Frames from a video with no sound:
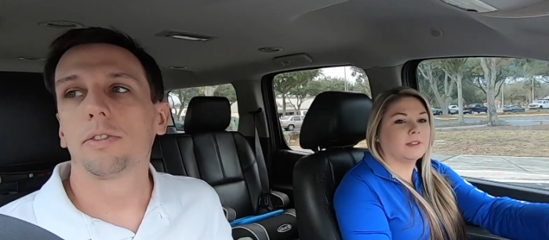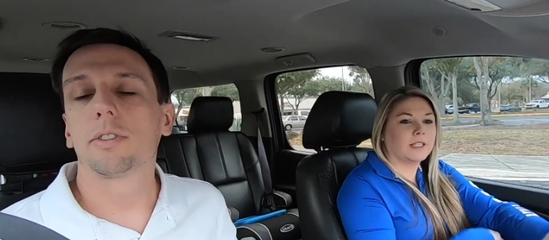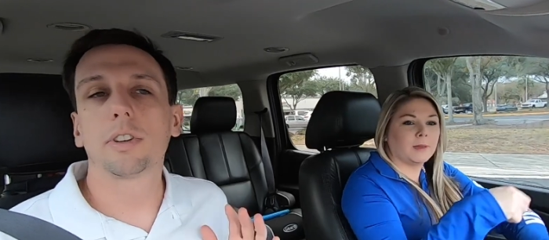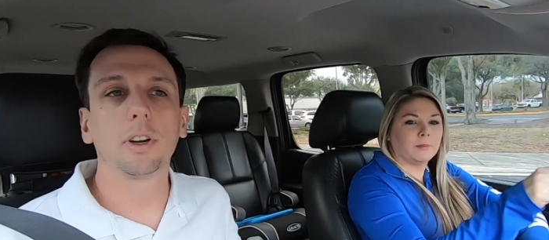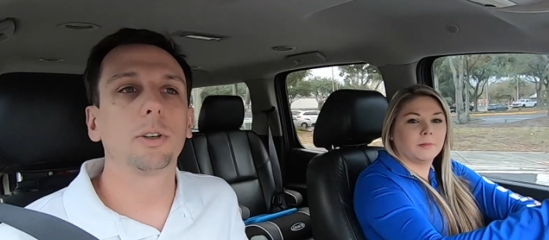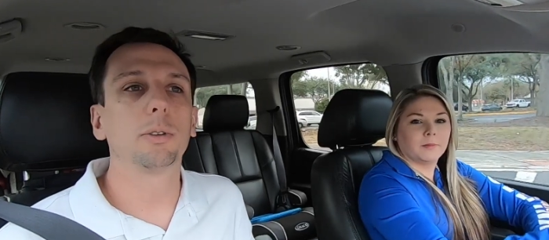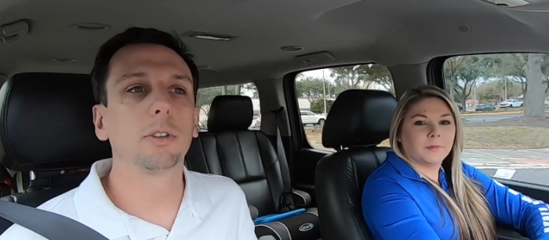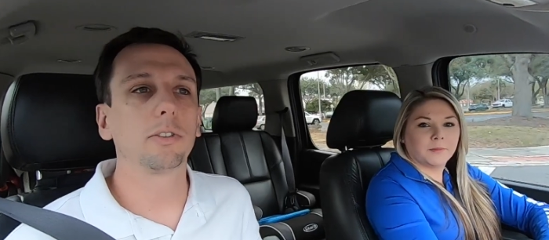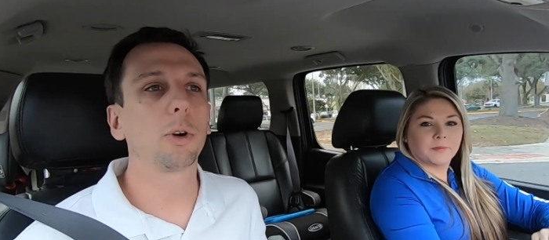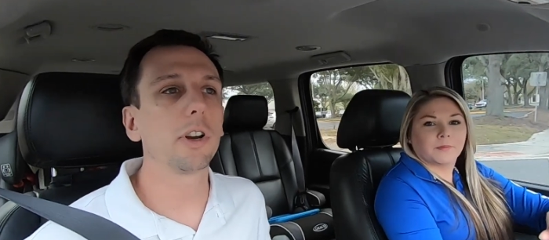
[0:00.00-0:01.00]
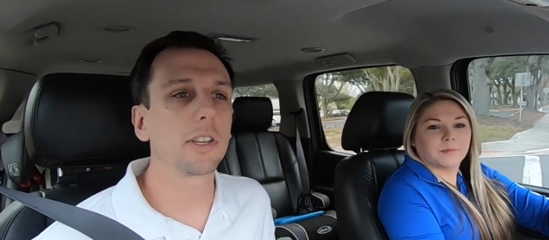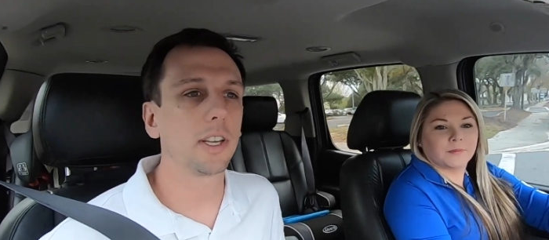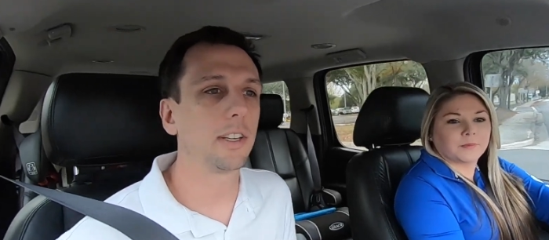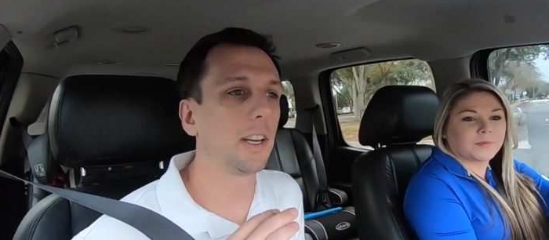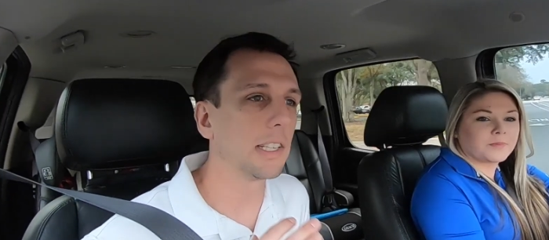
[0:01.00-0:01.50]
Speaker 1: So of course
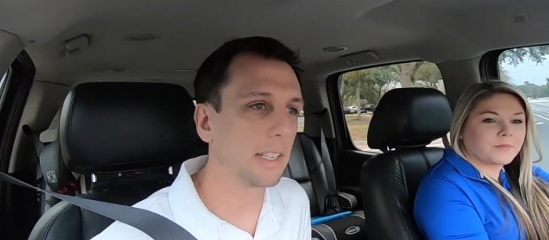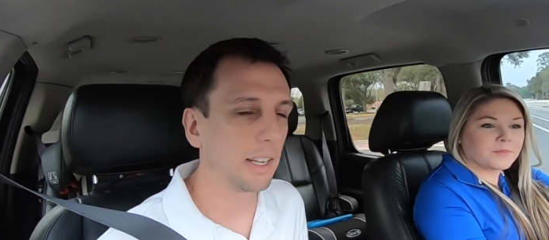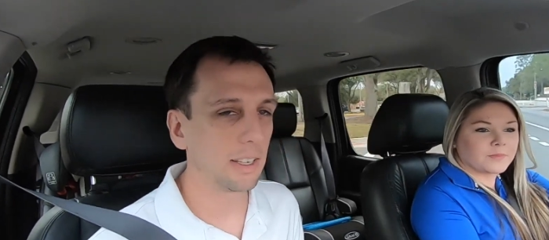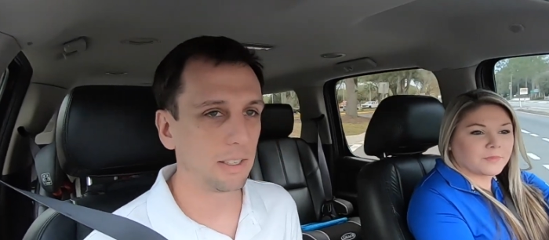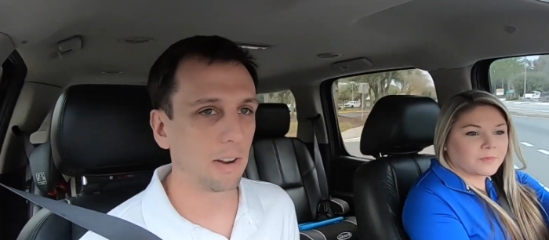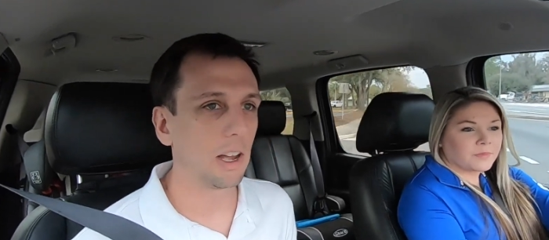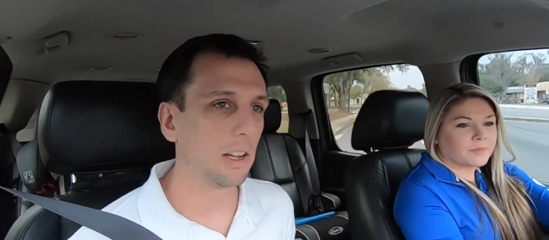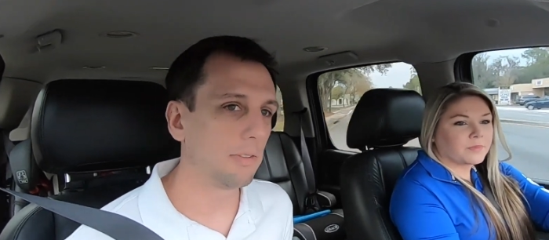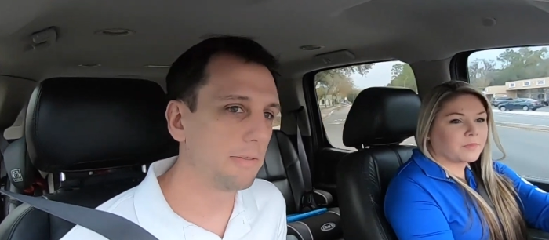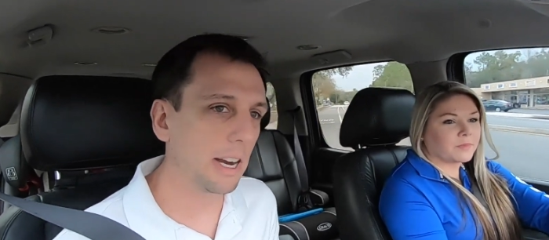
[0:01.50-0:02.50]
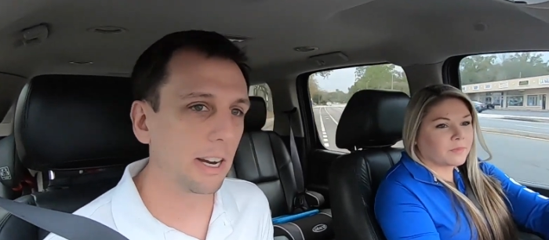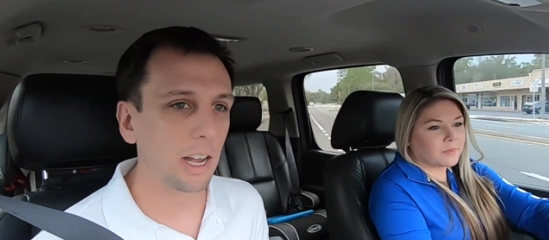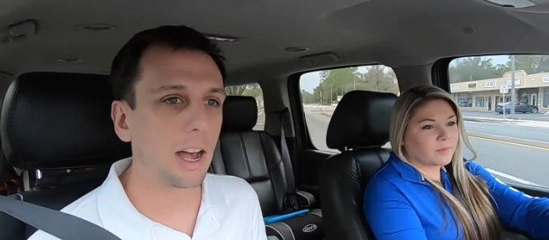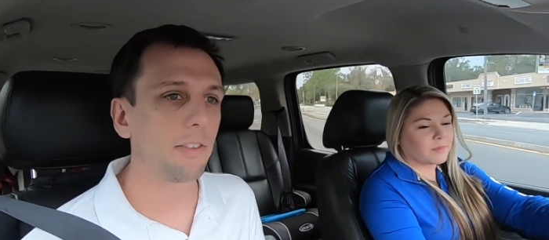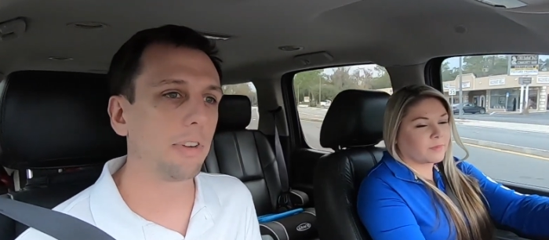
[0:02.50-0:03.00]
it does get uh, very
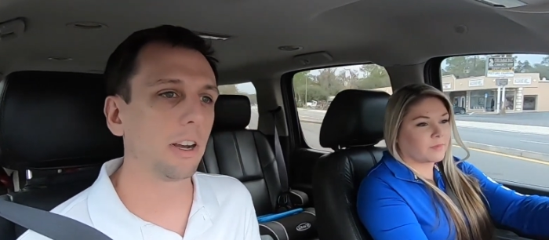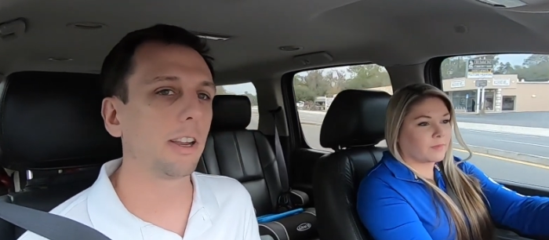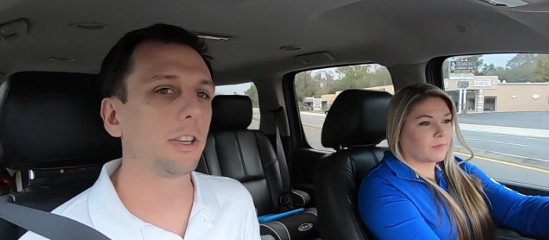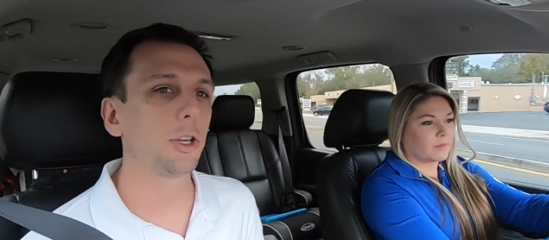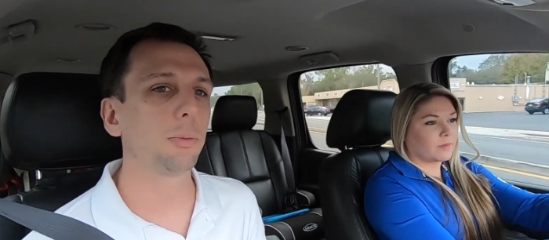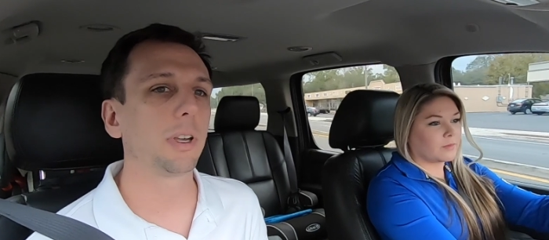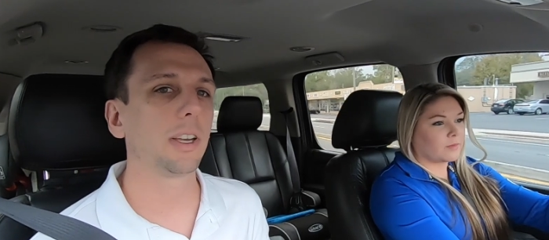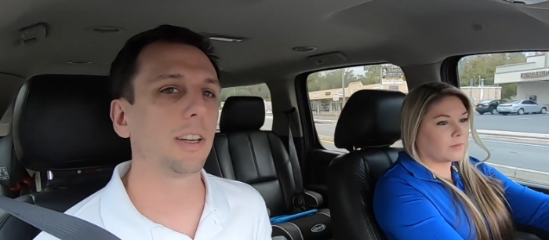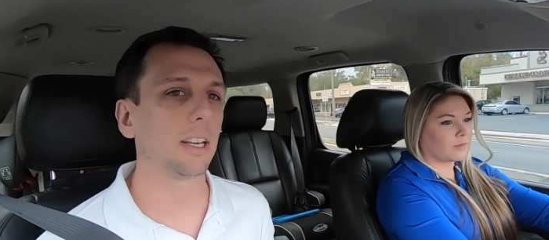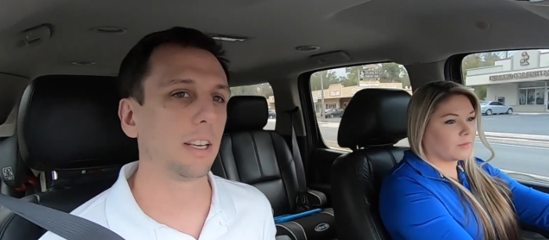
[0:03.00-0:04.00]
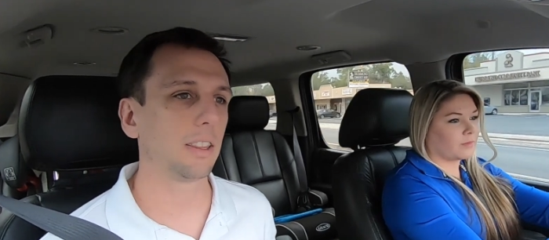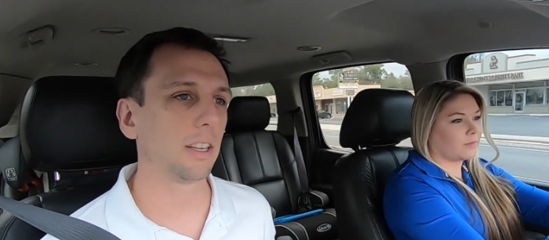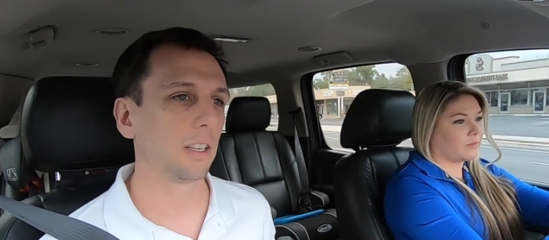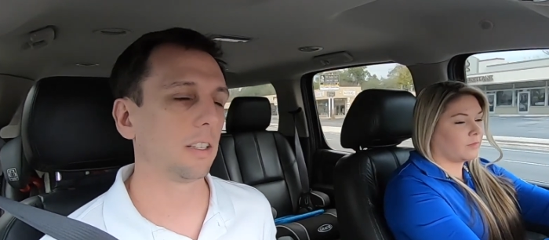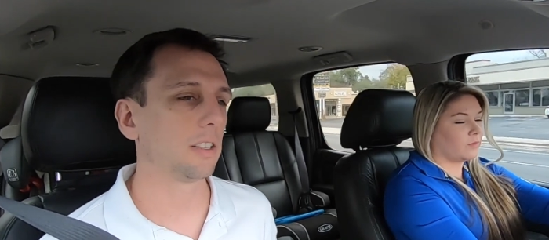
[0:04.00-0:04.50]
hot, very humid, and
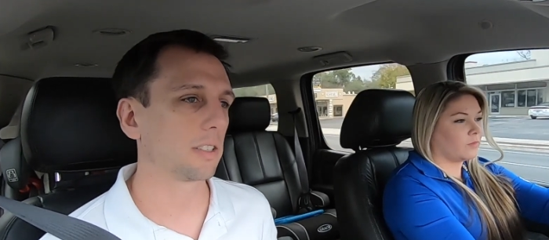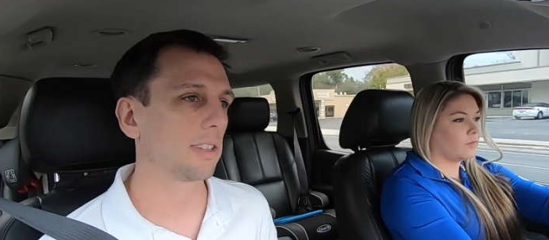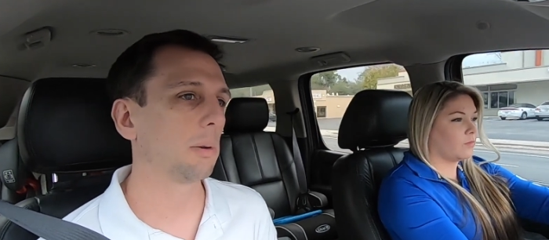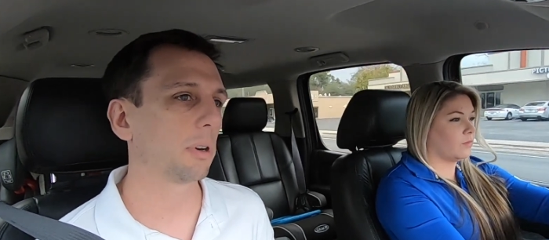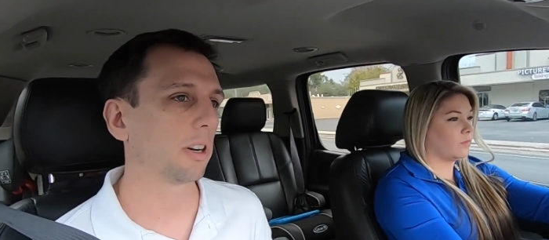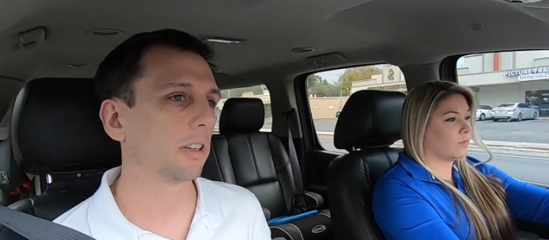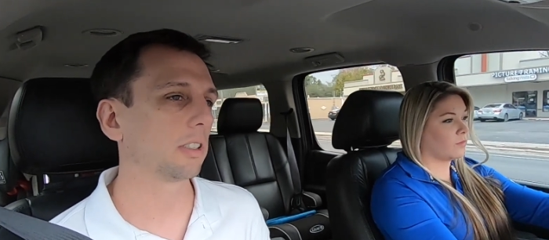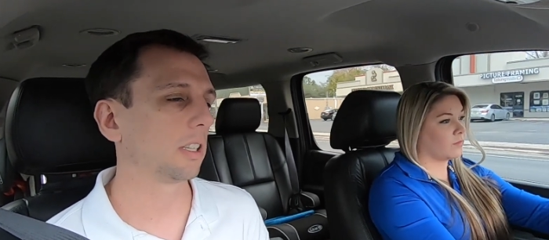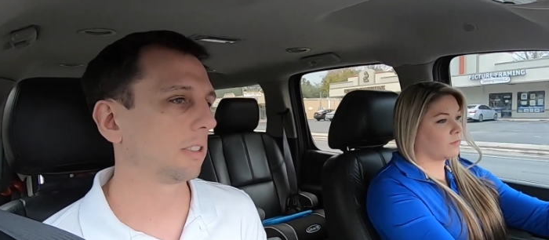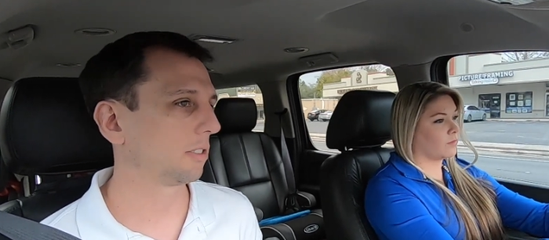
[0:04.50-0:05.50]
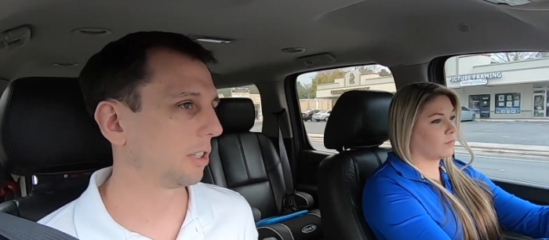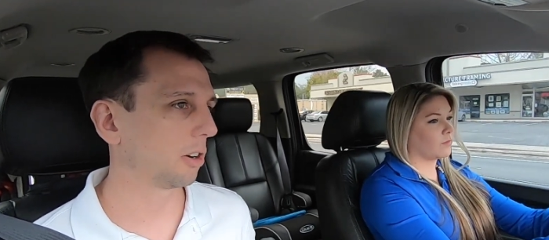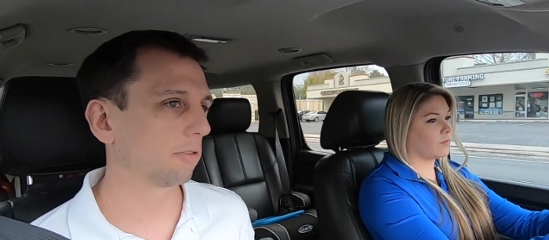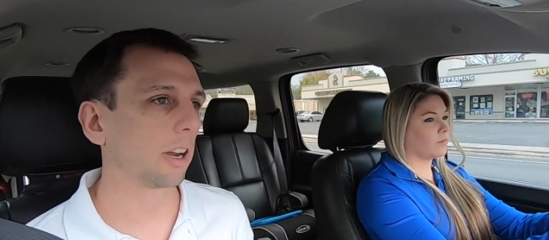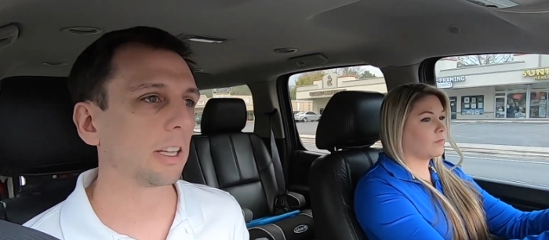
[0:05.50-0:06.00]
then in the summer, it, you know,
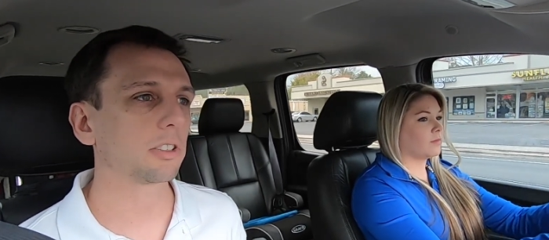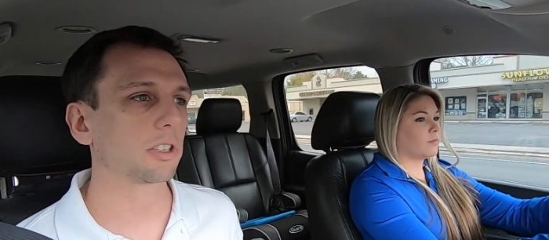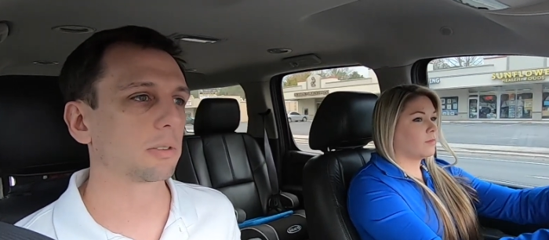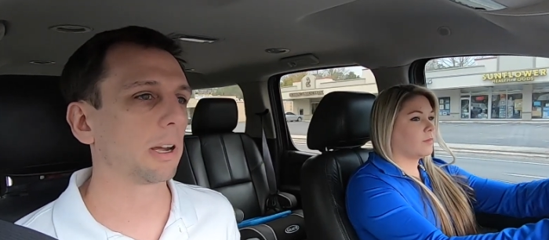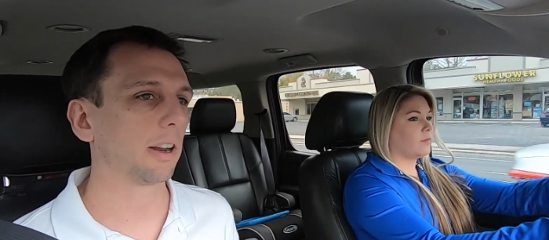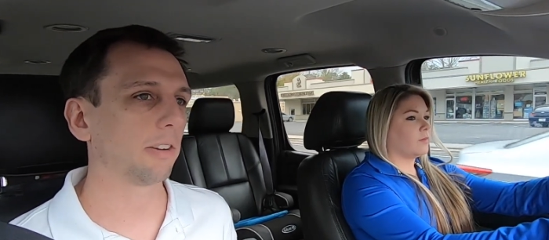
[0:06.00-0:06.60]
rains just about